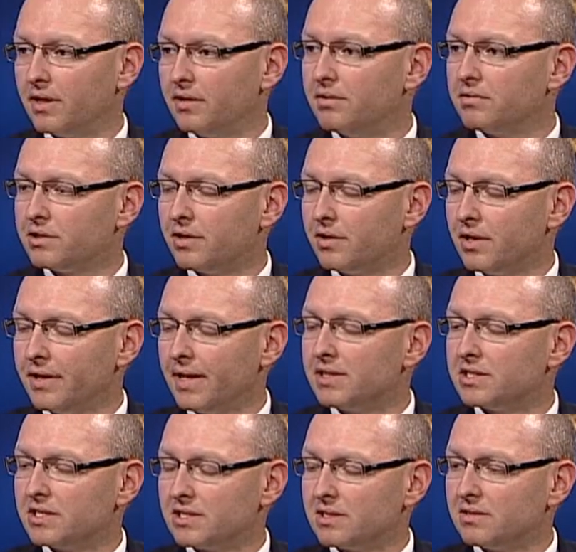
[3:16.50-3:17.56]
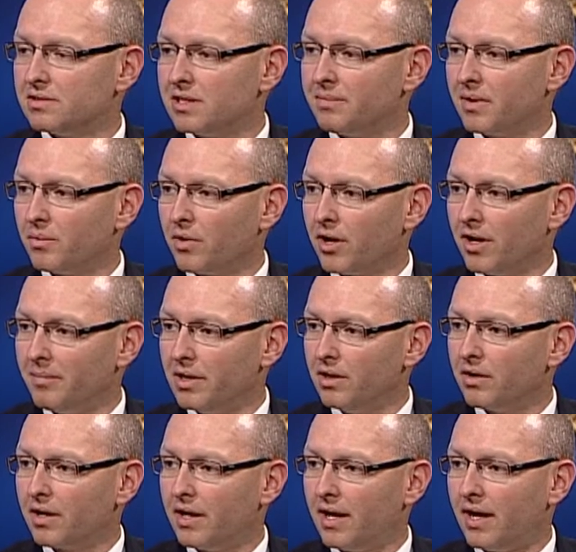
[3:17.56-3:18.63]
Mm-hmm. Certainly that's something we're going to be
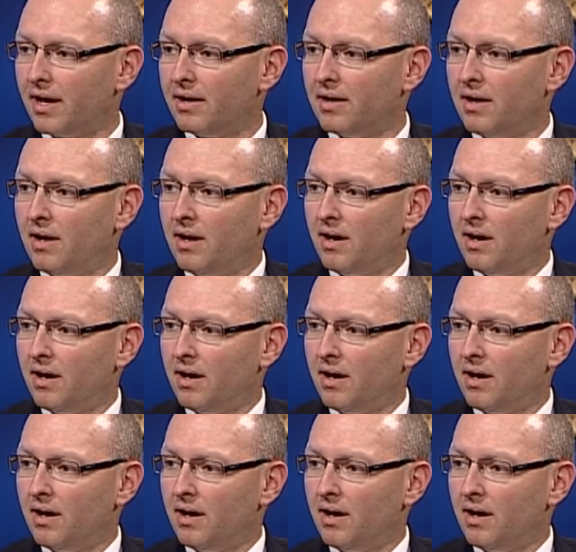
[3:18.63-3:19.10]
looking at.